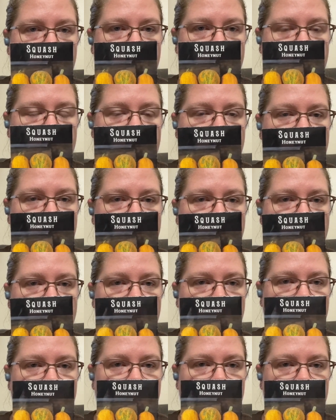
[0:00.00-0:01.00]
honey
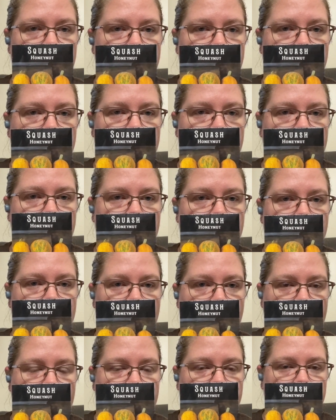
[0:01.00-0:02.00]
nut
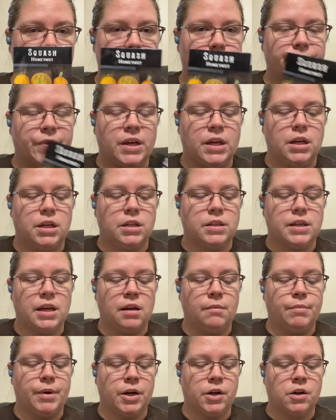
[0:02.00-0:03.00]
squash. It is a
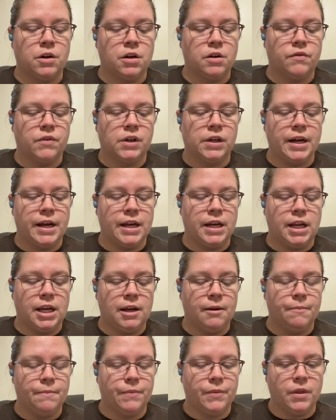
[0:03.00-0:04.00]
butternut variety.
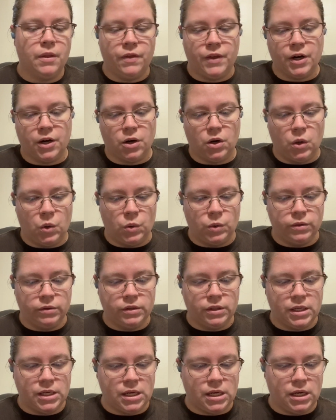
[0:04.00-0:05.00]
They're
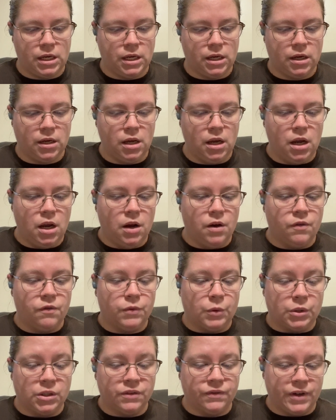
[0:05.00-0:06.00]
only
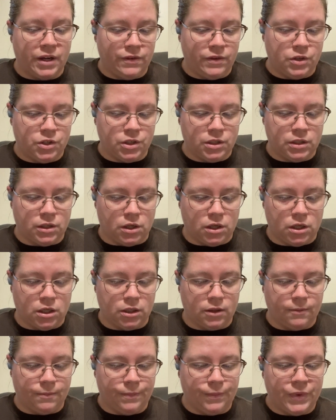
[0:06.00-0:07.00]
4 to 5 inches long.
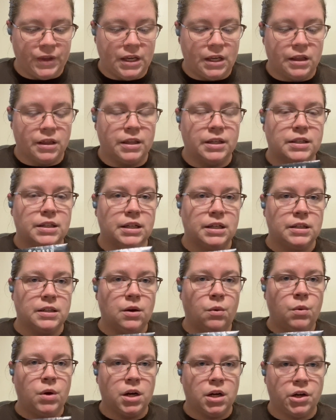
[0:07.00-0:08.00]
This is a
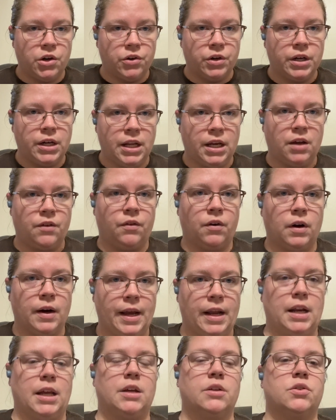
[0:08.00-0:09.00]
100-day
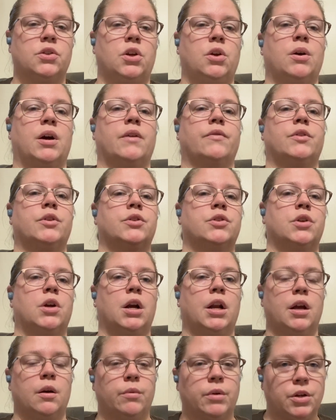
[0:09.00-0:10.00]
variety, so you have to start
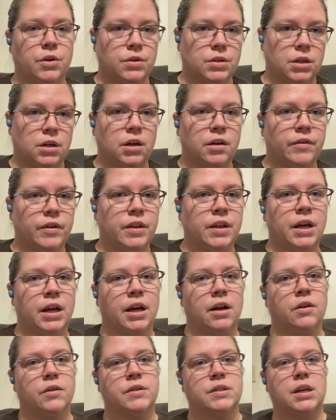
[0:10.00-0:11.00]
it when you start everything
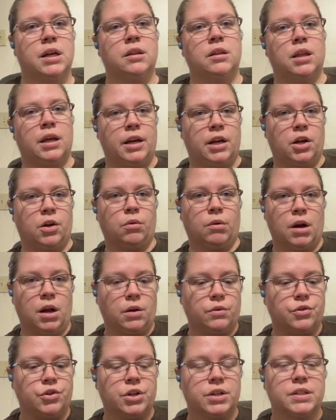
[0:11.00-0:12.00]
else and let it grow,
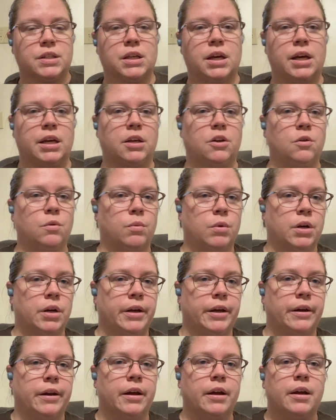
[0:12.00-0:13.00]
just like you
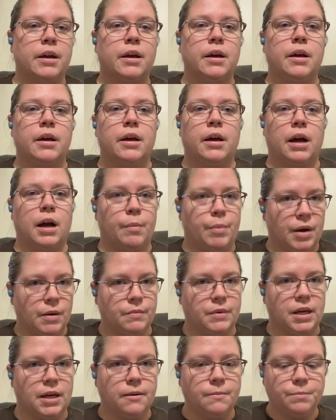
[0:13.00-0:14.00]
would a
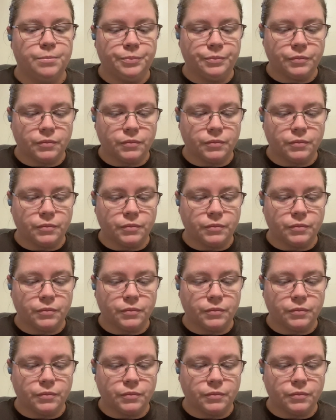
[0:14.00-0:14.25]
pumpkin.